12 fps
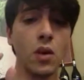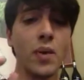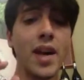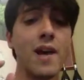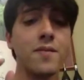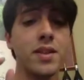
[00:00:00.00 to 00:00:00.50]

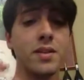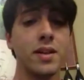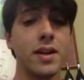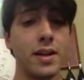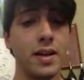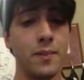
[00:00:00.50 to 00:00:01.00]
we have
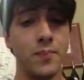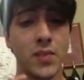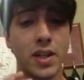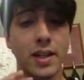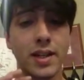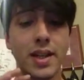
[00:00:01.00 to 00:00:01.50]
the
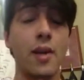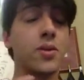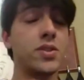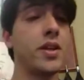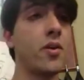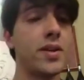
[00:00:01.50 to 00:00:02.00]

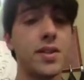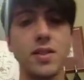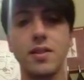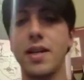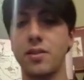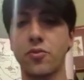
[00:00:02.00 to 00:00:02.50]

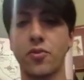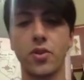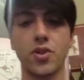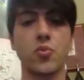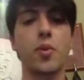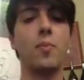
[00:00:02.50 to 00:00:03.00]
carotenoids that, of
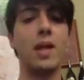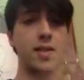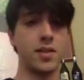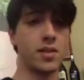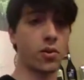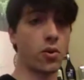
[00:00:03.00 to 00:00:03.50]
course,
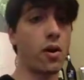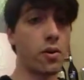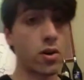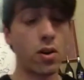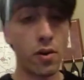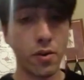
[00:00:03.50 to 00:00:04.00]
replace the
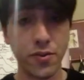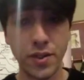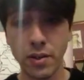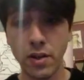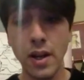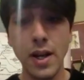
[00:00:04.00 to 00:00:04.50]

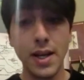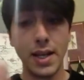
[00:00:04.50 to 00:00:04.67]
chlorophyll